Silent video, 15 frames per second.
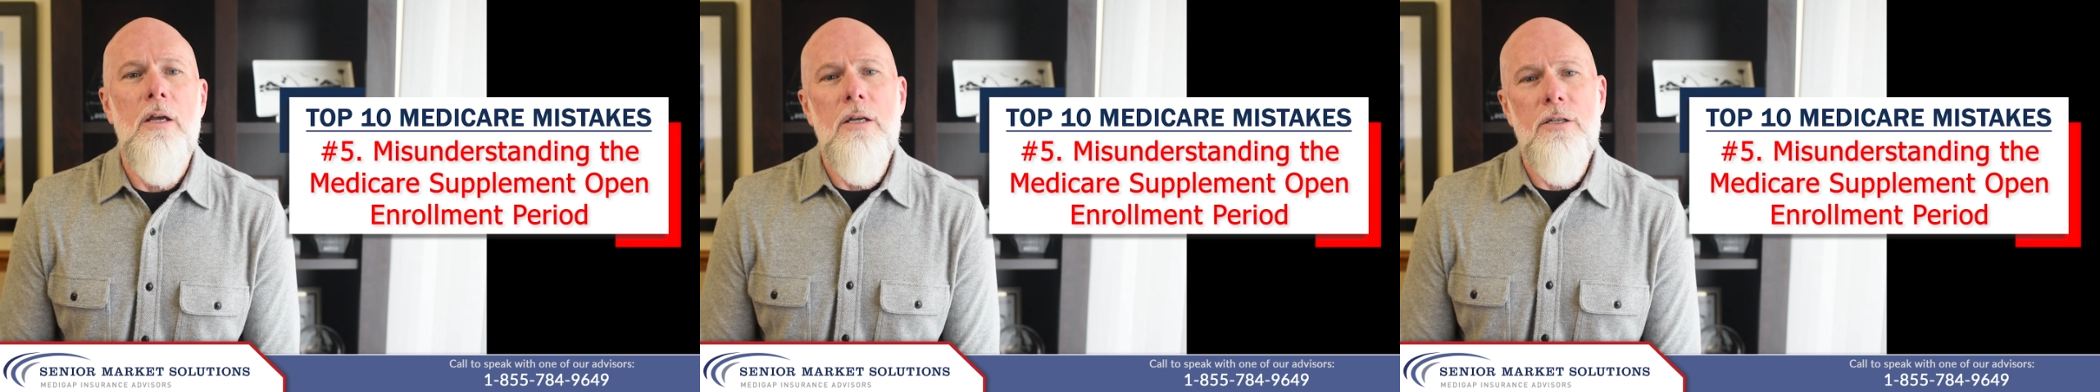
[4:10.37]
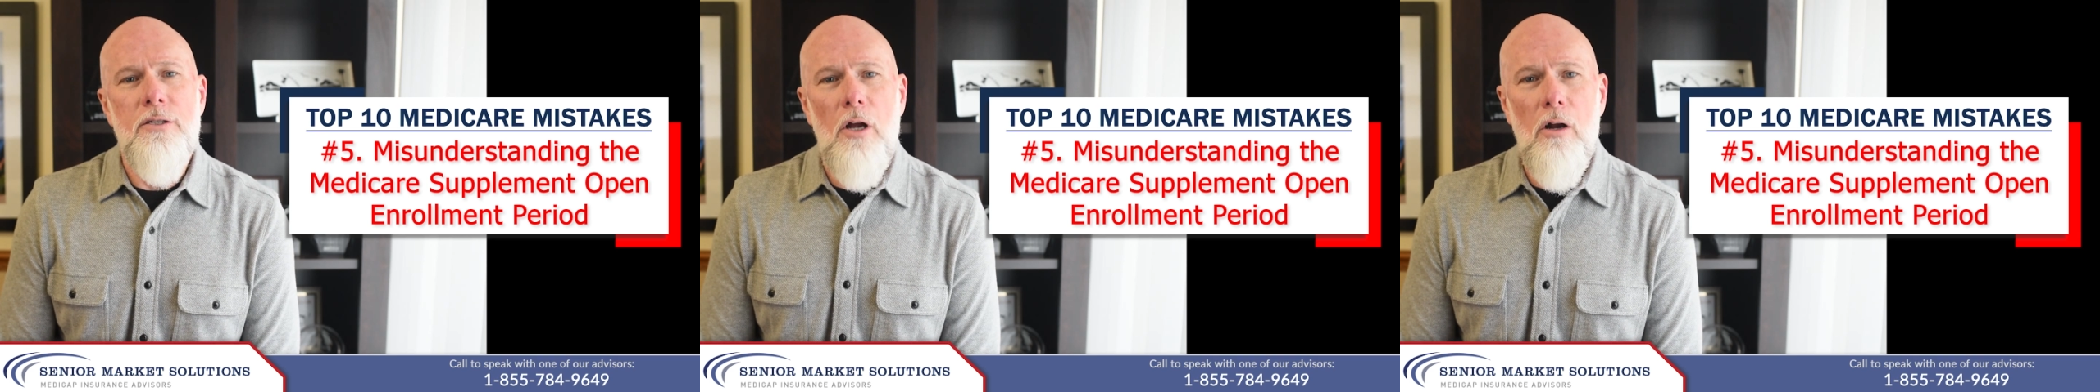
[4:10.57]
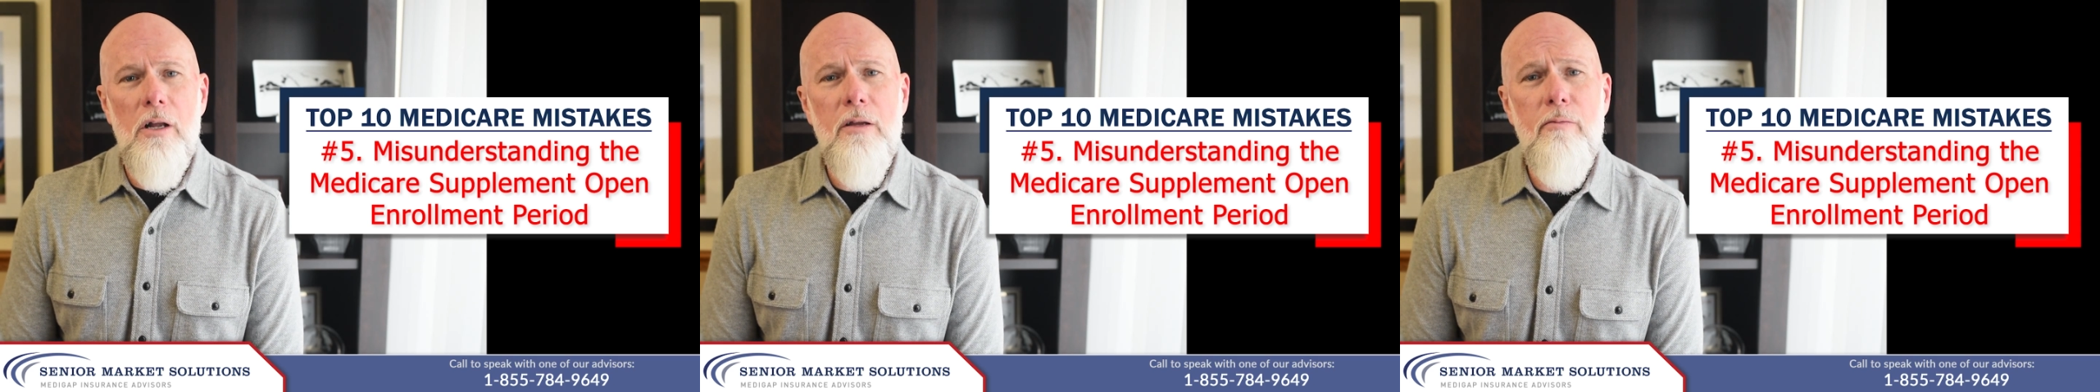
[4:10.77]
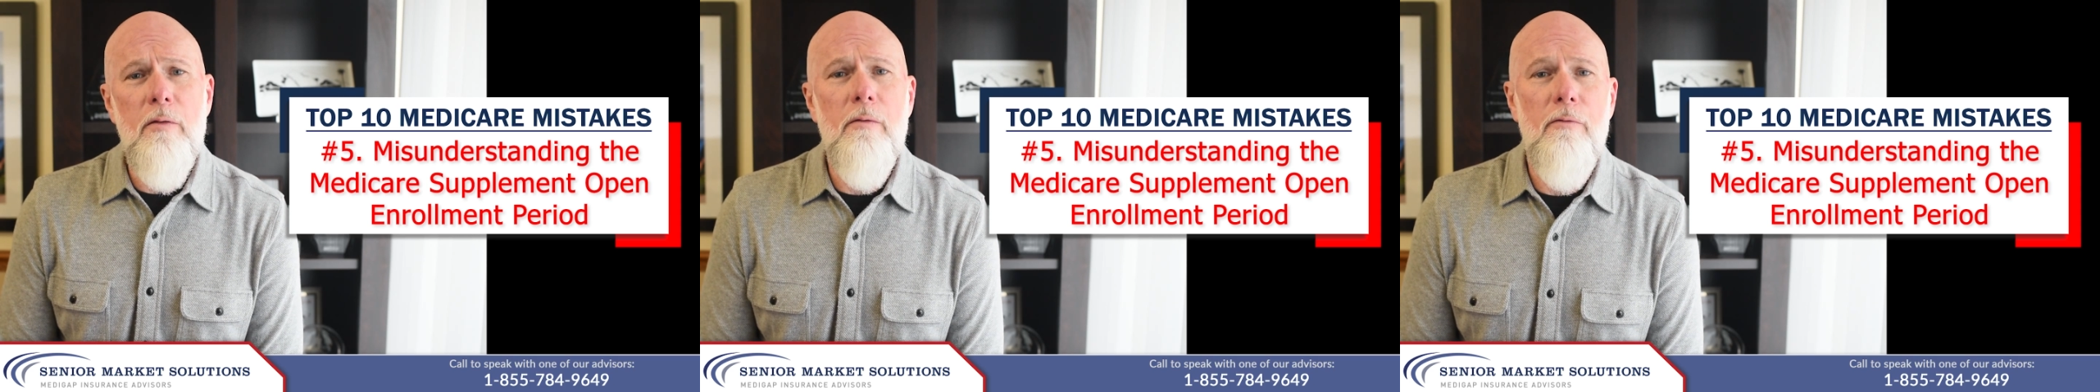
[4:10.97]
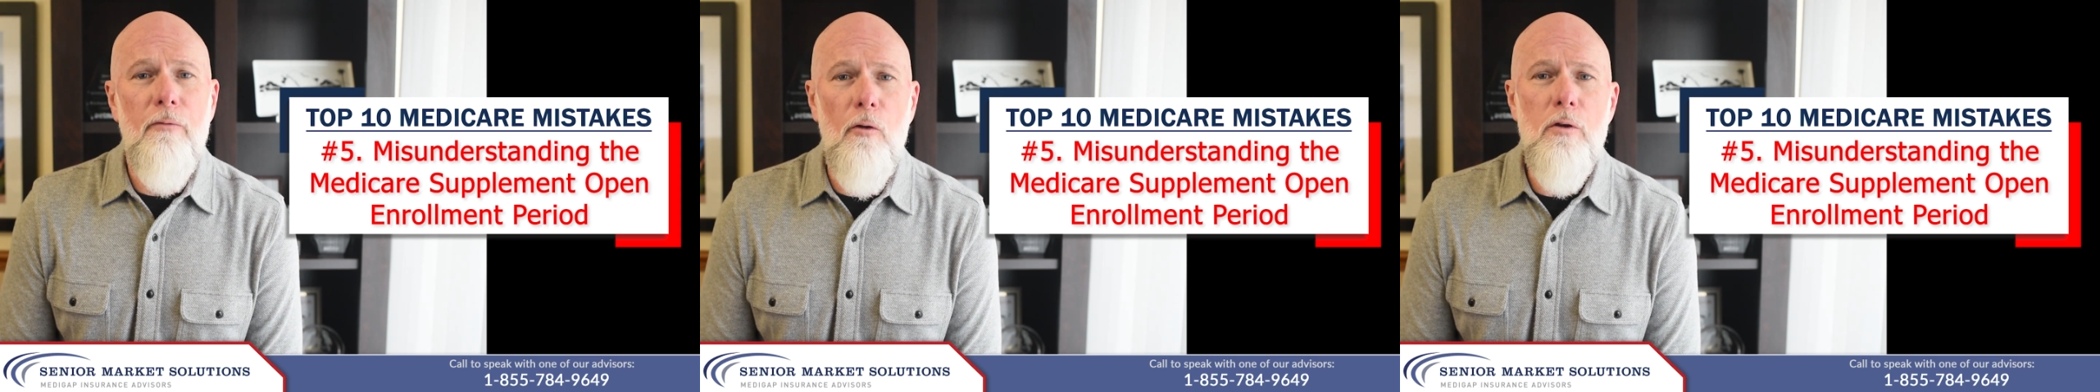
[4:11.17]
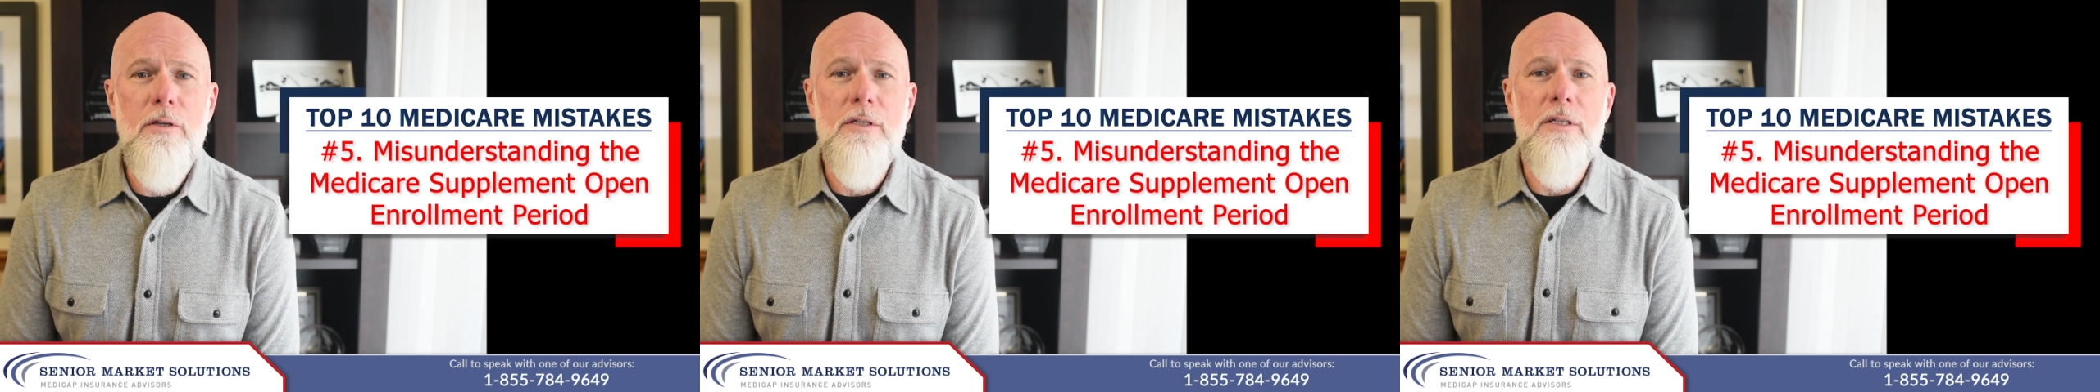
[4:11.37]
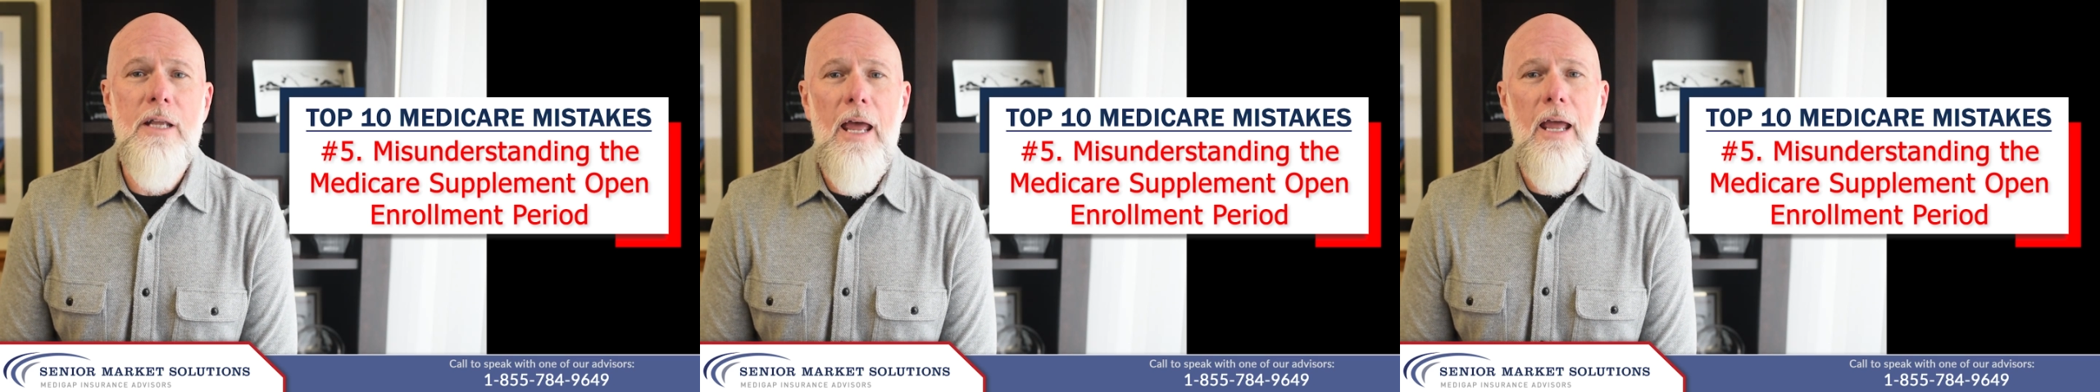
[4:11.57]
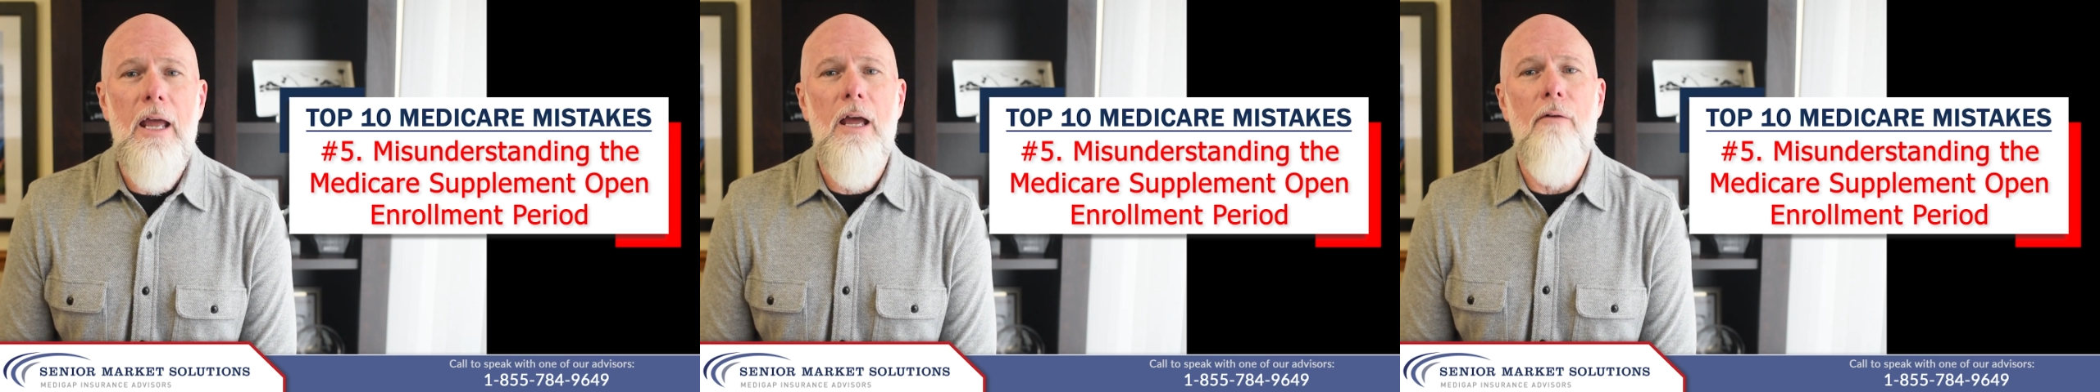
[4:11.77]
Starting from the first
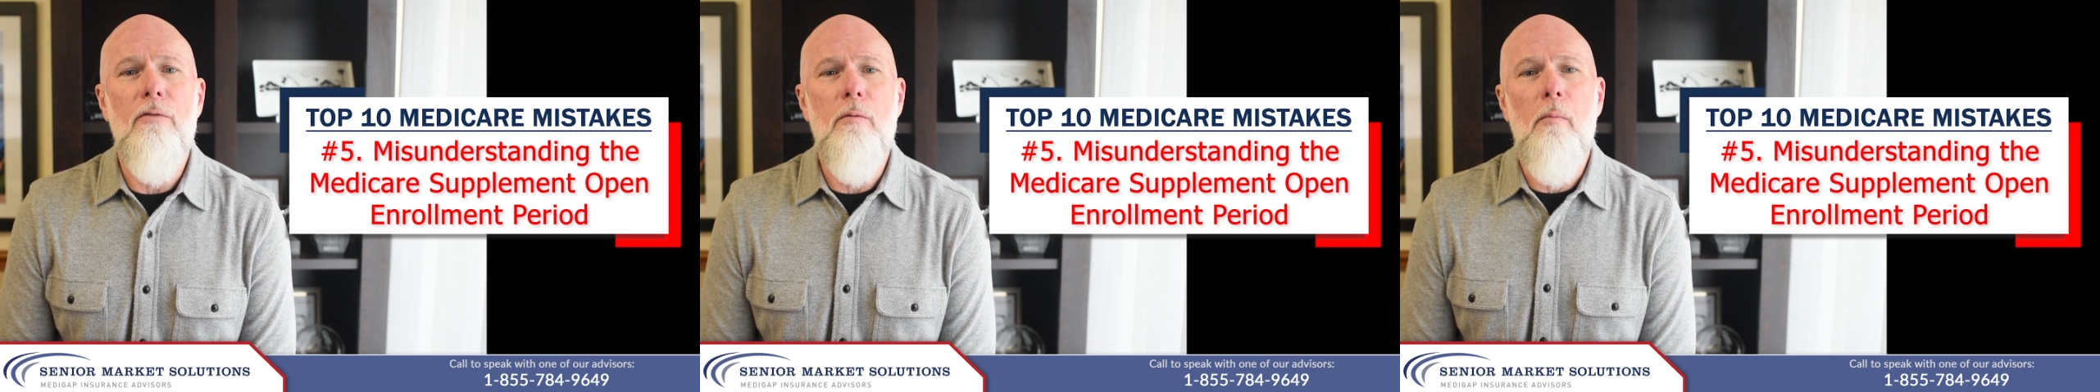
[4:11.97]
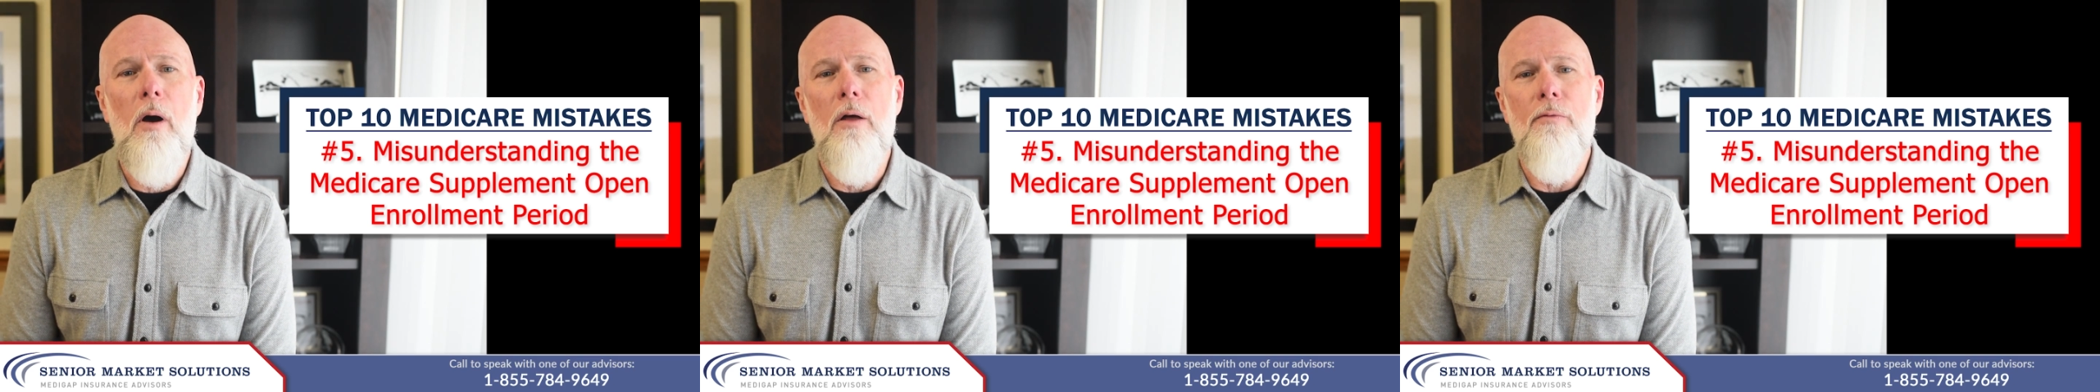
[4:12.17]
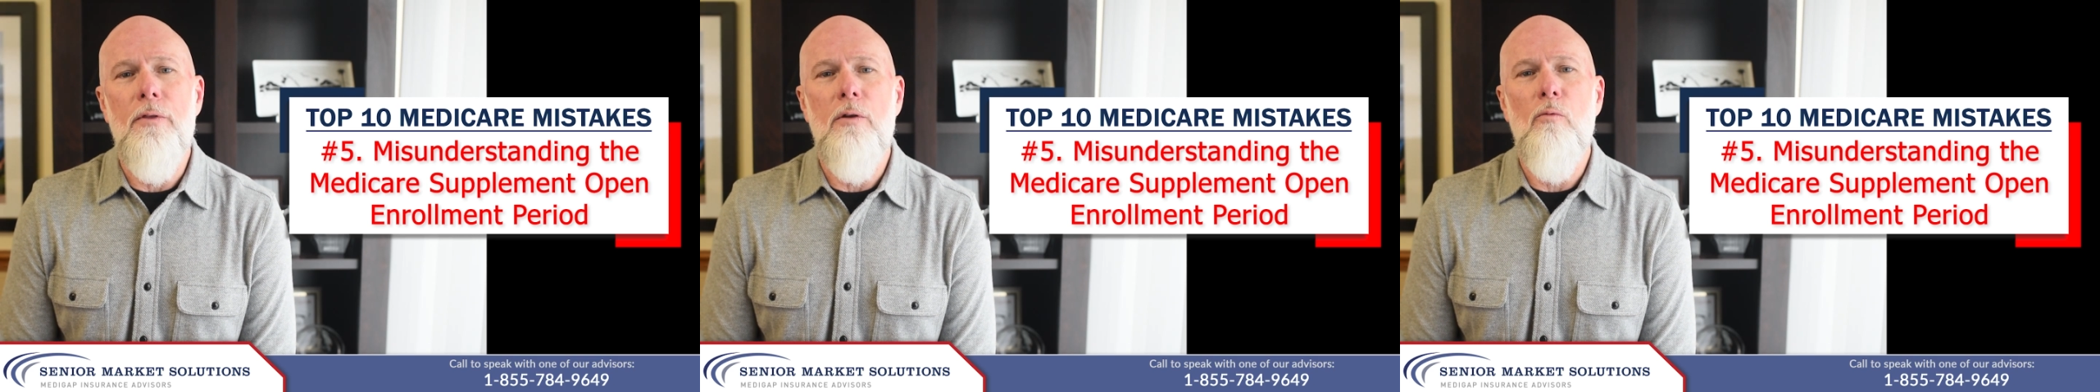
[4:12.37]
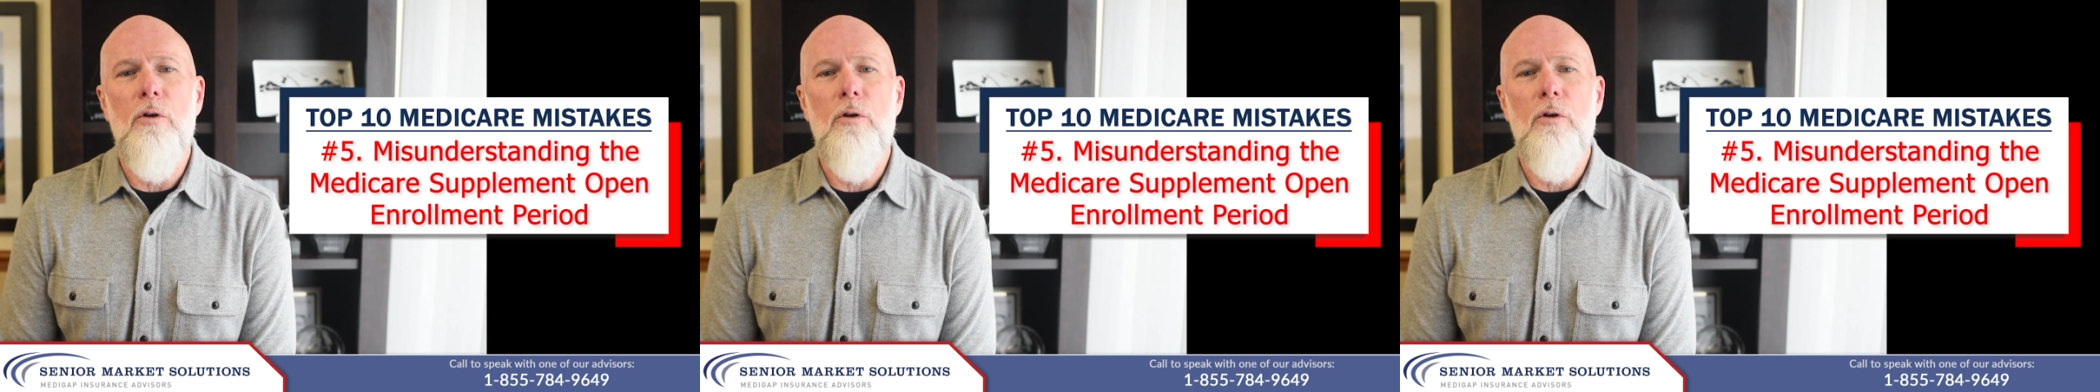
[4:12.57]
day of the month in